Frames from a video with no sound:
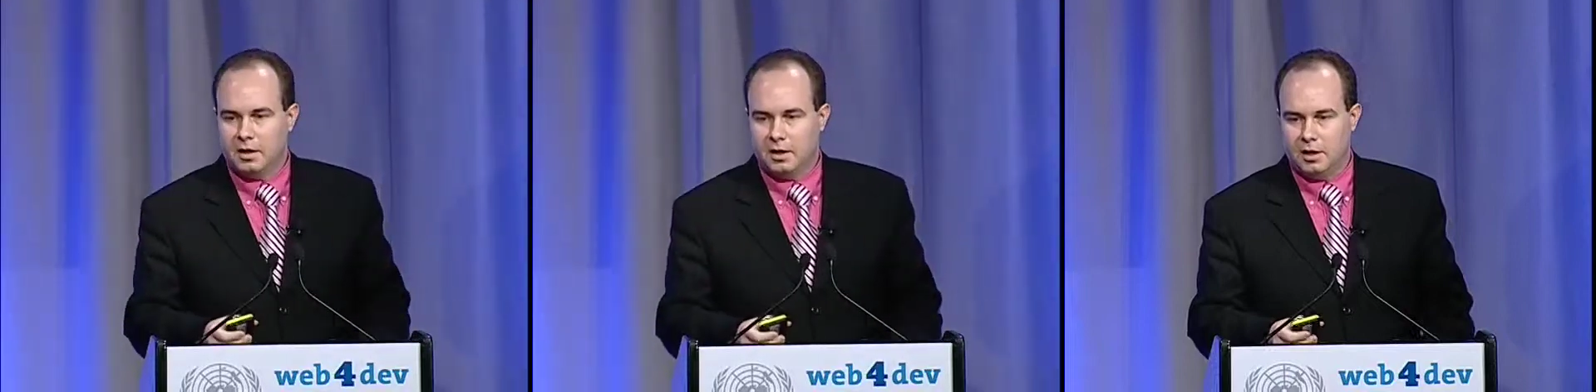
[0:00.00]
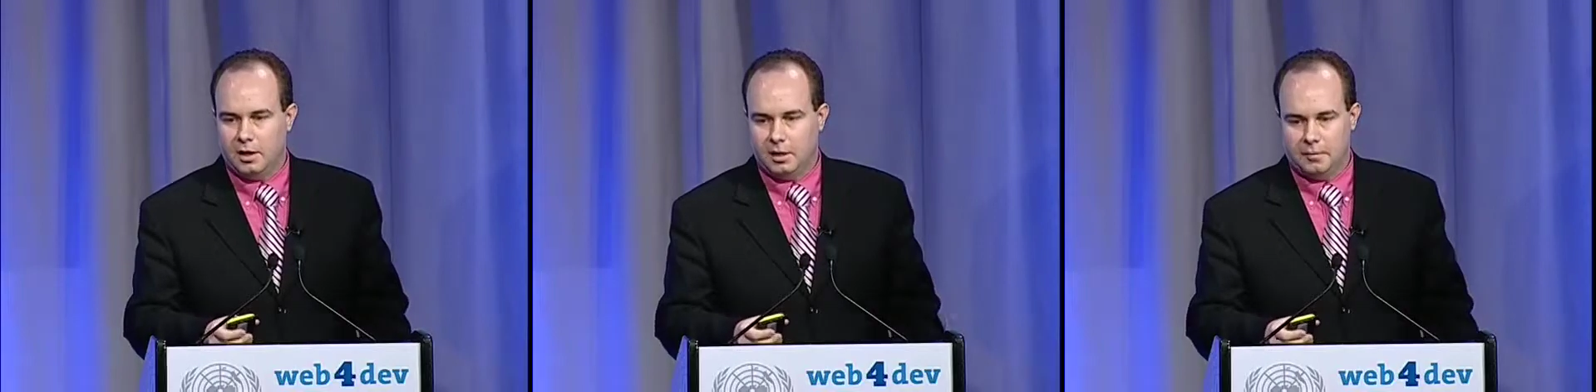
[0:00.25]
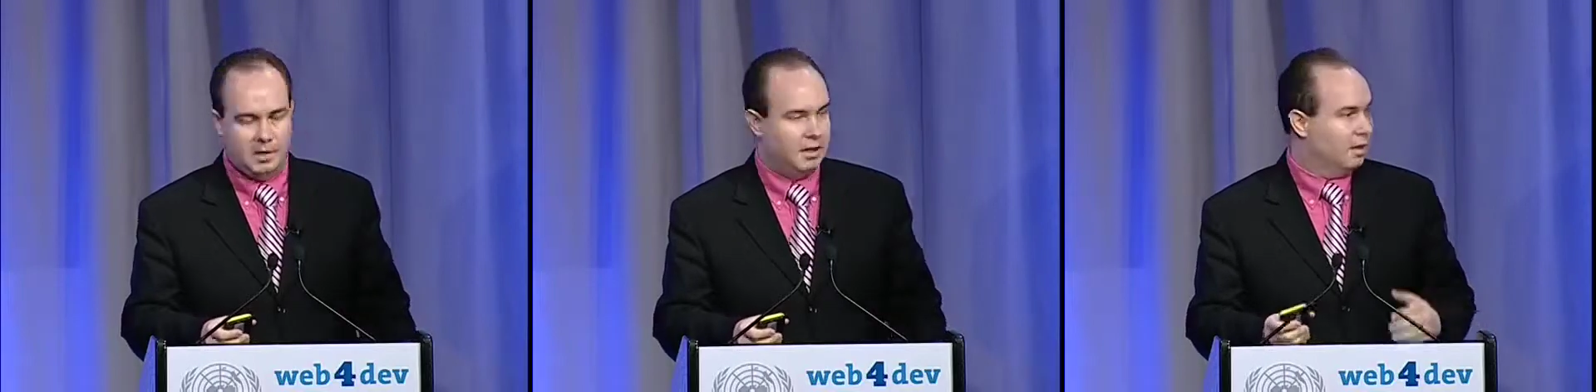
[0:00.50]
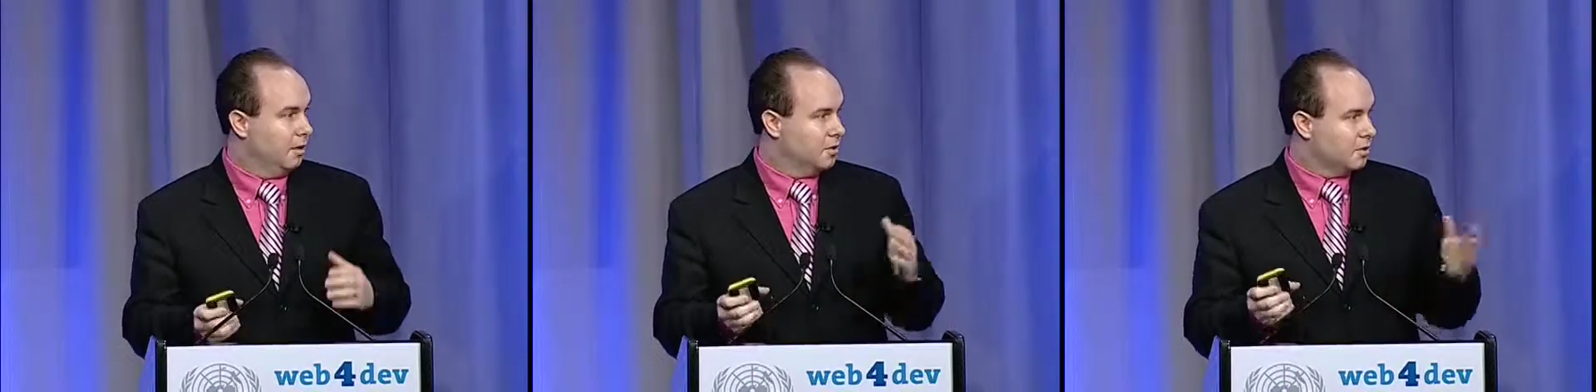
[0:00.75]
And
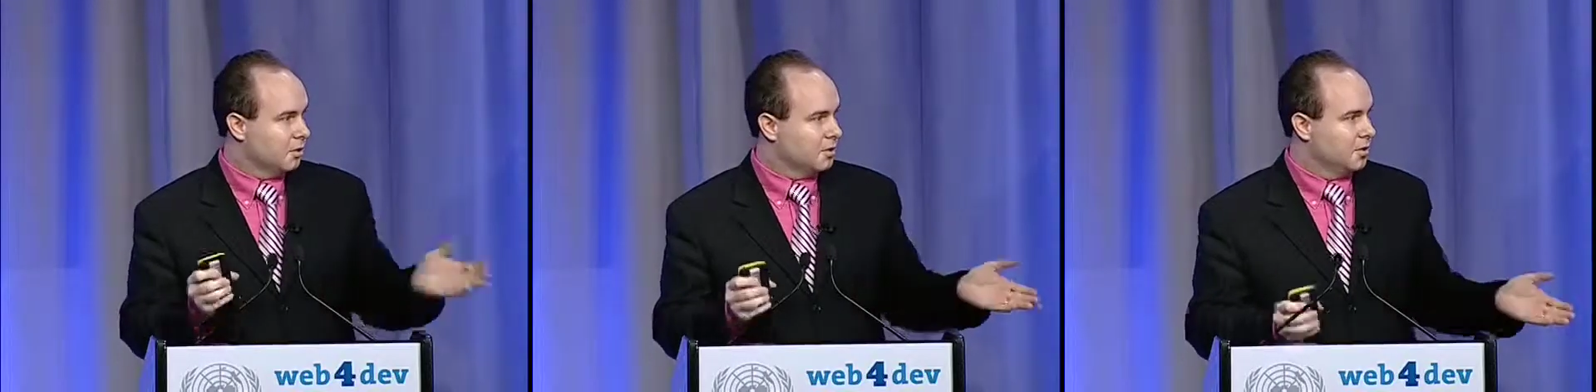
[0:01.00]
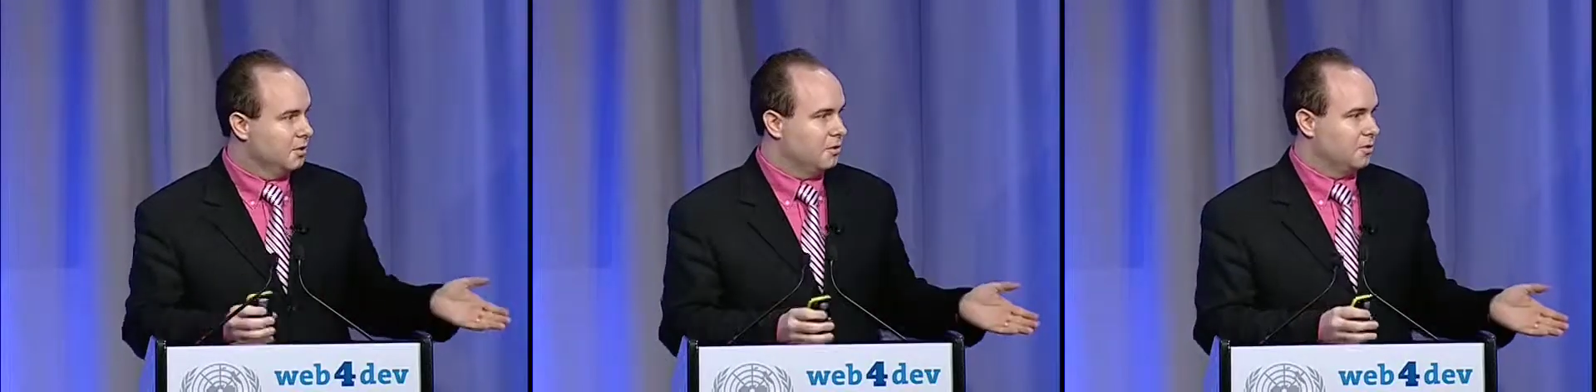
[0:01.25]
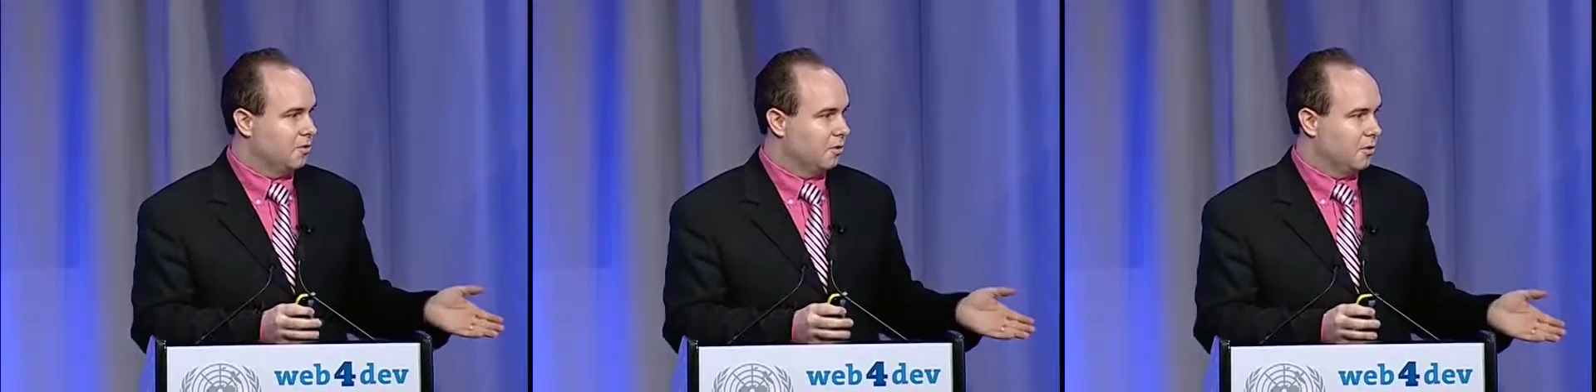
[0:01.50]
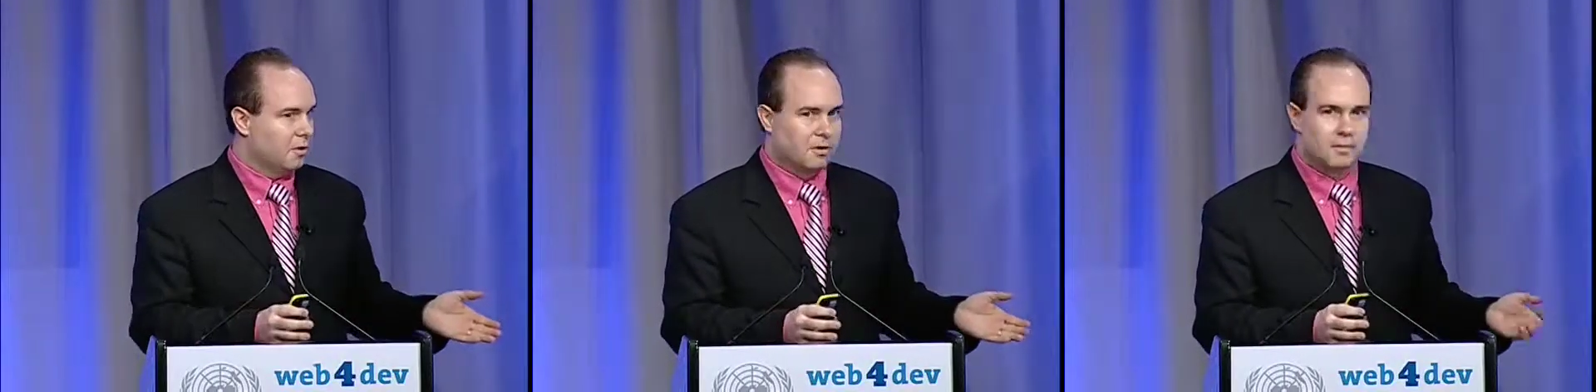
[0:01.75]
then it was also used
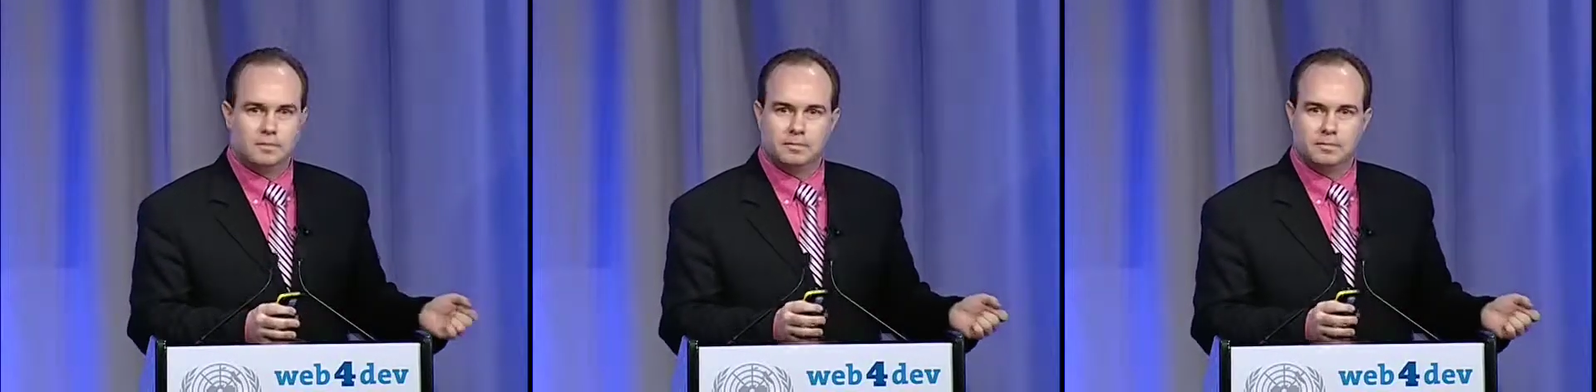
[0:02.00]
for